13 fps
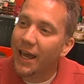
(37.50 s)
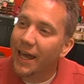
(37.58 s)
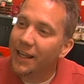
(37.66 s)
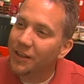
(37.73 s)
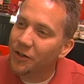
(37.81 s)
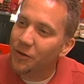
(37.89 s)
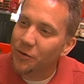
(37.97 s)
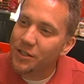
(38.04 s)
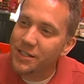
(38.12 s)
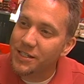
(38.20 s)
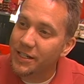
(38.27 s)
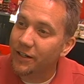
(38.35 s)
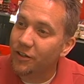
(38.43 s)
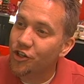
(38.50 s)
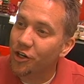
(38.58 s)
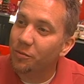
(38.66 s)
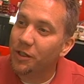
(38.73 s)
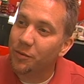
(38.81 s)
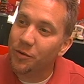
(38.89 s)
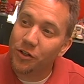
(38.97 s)
Hello, this is Dale
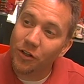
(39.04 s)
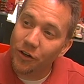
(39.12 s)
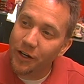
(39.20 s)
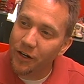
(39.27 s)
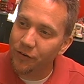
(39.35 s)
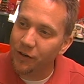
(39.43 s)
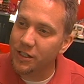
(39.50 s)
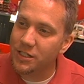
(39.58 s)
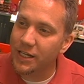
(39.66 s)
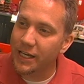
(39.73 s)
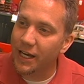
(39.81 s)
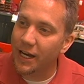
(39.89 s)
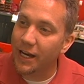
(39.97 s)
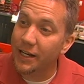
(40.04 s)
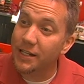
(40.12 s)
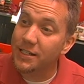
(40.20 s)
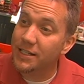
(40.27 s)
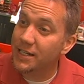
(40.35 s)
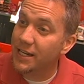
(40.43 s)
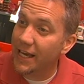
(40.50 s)
Chumbley with the Clark County Real Estate Guide, and
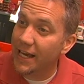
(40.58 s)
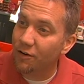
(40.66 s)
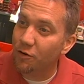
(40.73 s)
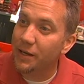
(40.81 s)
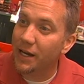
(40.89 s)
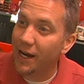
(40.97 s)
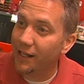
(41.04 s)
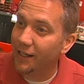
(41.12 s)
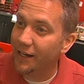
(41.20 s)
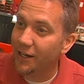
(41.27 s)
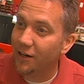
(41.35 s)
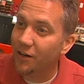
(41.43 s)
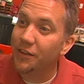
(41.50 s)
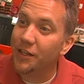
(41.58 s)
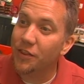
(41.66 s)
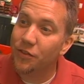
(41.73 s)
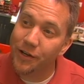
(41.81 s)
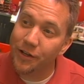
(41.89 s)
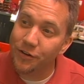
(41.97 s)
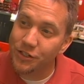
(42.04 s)
today I will be highlighting on the
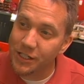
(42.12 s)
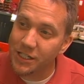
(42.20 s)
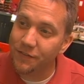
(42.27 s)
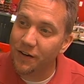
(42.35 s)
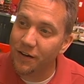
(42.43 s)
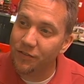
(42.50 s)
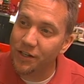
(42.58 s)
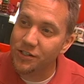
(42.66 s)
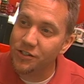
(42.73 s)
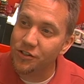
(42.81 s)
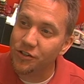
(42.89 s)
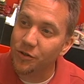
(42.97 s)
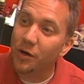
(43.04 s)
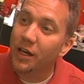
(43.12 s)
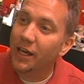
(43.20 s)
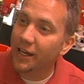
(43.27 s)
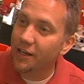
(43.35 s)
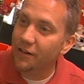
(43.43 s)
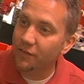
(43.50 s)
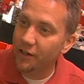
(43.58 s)
365 things to do
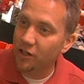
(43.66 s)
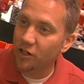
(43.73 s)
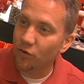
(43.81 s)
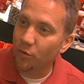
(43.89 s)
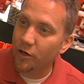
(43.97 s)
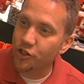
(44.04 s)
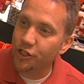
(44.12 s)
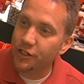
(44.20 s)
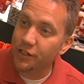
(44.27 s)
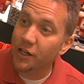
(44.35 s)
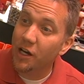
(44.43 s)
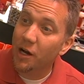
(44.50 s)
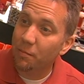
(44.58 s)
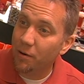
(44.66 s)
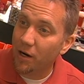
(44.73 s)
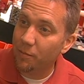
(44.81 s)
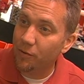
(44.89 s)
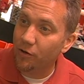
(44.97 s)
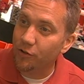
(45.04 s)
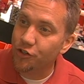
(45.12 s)
in Vancouver, Washington, pop
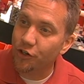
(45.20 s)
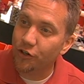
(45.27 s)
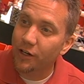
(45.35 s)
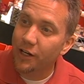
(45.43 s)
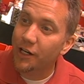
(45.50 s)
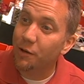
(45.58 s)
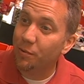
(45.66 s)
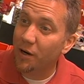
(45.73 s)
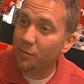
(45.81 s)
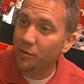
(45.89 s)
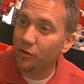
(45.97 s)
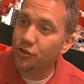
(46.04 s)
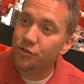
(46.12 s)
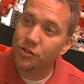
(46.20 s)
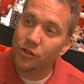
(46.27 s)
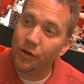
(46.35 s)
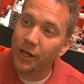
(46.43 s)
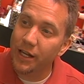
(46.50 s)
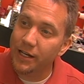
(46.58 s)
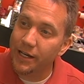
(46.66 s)
culture. Now, pop culture is
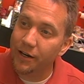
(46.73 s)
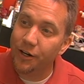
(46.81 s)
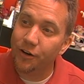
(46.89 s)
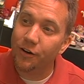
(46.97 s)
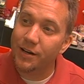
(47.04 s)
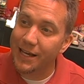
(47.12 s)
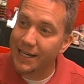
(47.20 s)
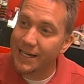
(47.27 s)
located down here on 9th.